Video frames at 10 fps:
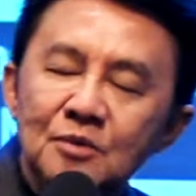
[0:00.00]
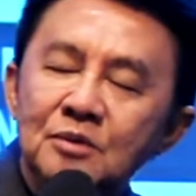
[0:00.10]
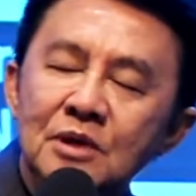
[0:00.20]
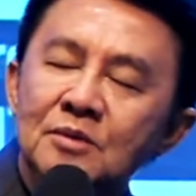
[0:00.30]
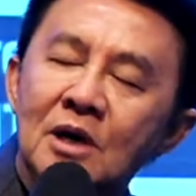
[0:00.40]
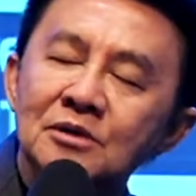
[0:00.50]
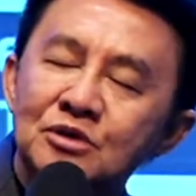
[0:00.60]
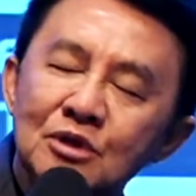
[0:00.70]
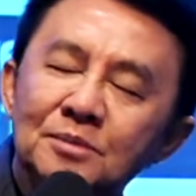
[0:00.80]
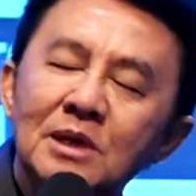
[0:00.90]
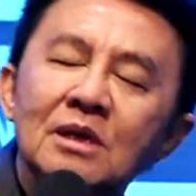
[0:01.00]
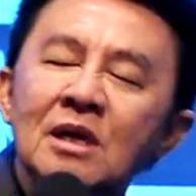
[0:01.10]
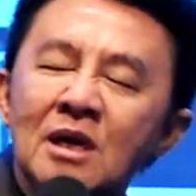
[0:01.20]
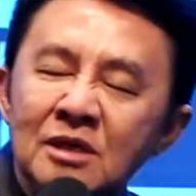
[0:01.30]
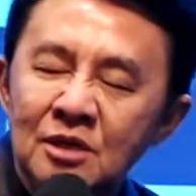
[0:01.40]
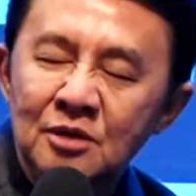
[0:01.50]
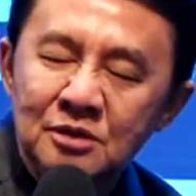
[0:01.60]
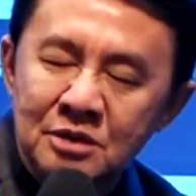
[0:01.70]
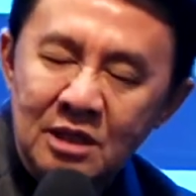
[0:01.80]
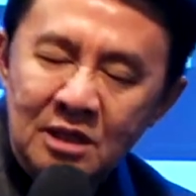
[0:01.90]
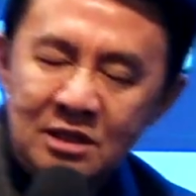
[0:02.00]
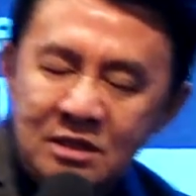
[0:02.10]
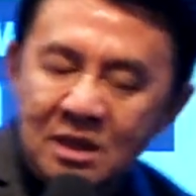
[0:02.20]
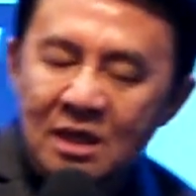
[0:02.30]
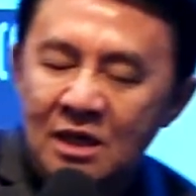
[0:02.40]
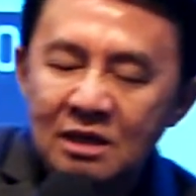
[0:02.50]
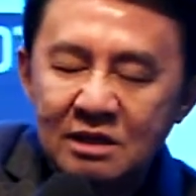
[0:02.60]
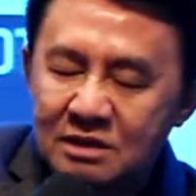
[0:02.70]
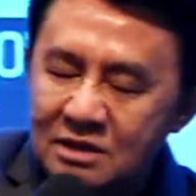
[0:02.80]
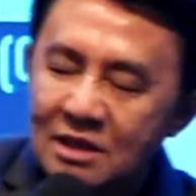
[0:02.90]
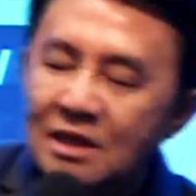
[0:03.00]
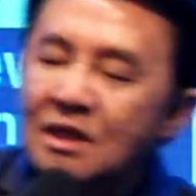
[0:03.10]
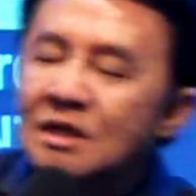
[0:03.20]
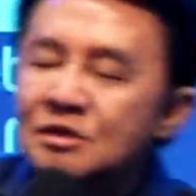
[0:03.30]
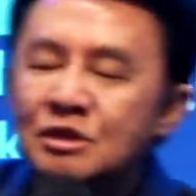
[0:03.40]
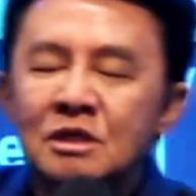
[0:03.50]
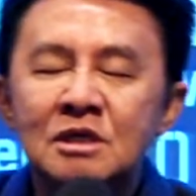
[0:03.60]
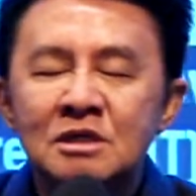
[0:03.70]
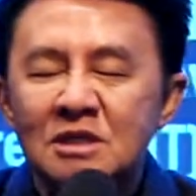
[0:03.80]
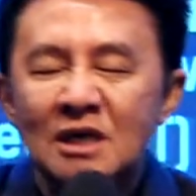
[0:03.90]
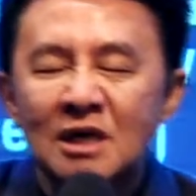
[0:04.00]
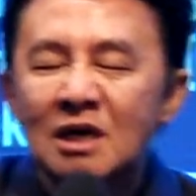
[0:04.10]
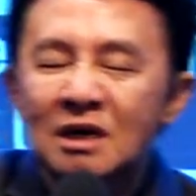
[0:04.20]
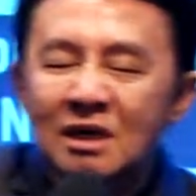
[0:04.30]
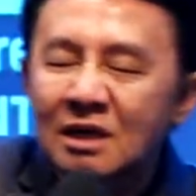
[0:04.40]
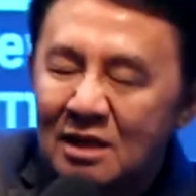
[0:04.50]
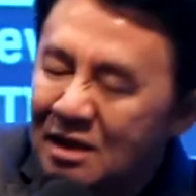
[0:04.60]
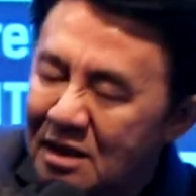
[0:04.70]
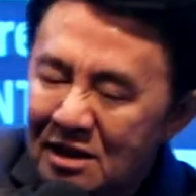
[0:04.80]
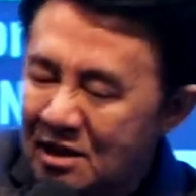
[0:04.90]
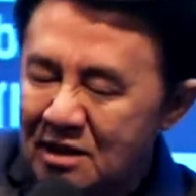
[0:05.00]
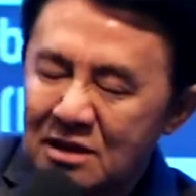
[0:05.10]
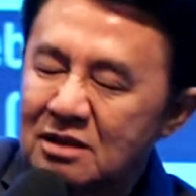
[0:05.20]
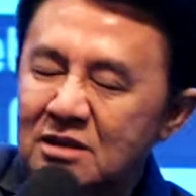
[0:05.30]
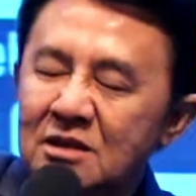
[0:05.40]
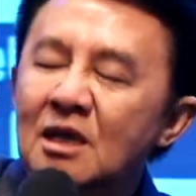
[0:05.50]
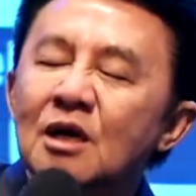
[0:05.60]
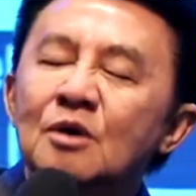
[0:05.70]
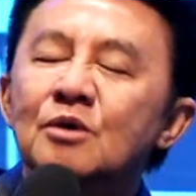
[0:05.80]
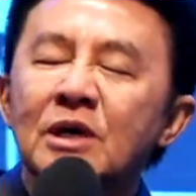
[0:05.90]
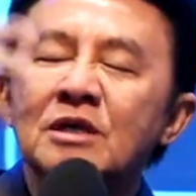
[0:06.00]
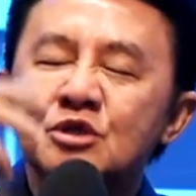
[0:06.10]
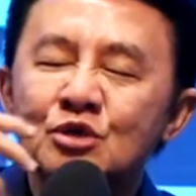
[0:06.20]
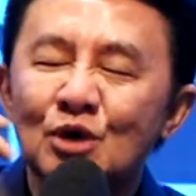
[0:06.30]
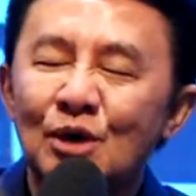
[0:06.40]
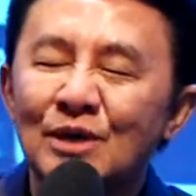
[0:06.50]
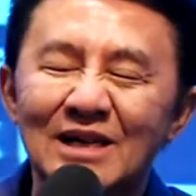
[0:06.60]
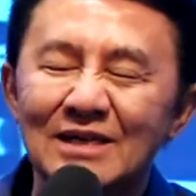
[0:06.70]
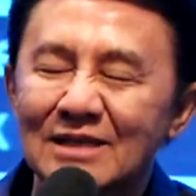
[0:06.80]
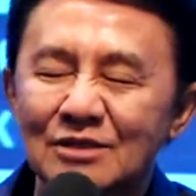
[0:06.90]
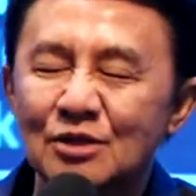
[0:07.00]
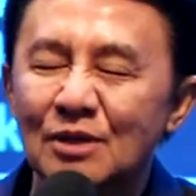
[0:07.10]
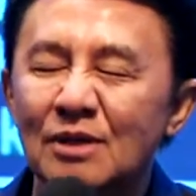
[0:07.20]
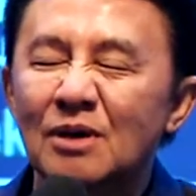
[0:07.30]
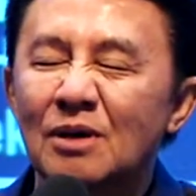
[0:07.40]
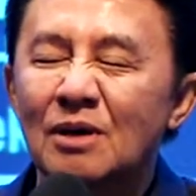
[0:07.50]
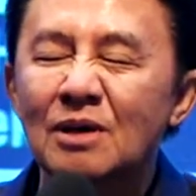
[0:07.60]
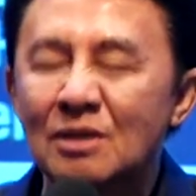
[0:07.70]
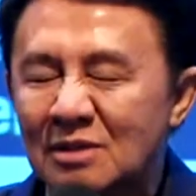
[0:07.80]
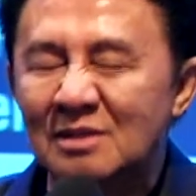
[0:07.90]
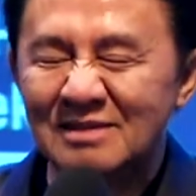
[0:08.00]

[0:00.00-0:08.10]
We want to be like you, Jesus. Jesus, restore us, O oh Lord.